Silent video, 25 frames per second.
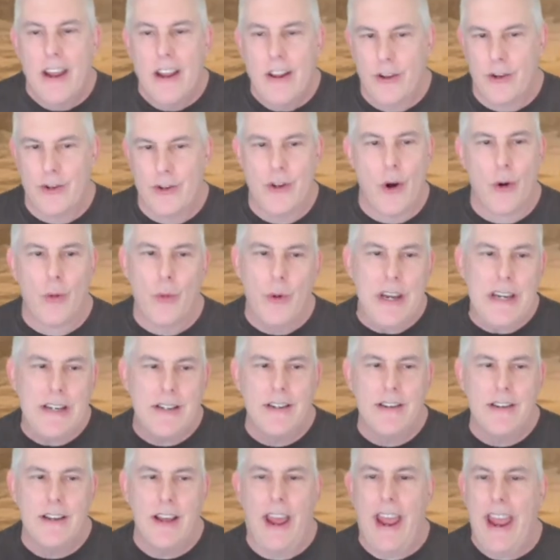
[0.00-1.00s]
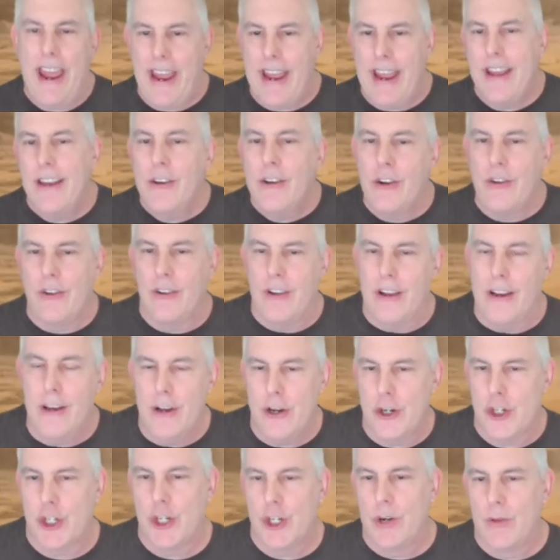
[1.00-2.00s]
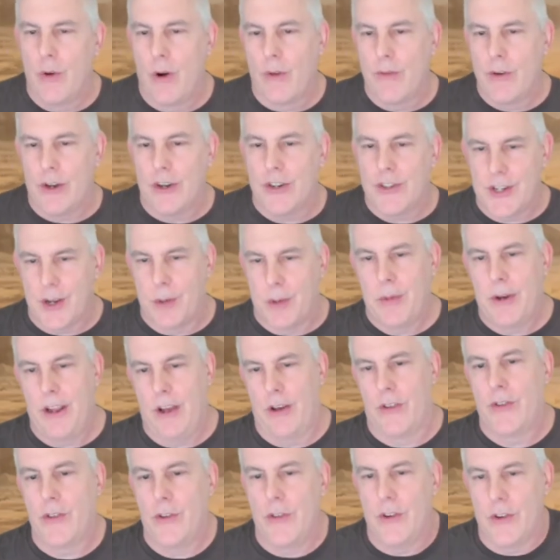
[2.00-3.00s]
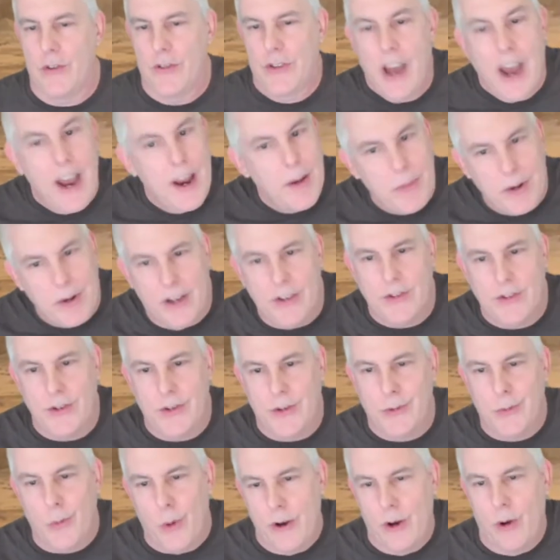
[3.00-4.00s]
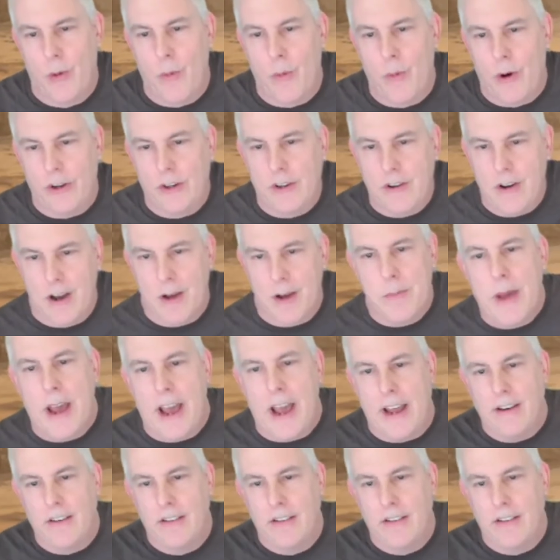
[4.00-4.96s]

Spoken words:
there's no reason to hand initiative over to somebody else on your side because this is one-on-one combat.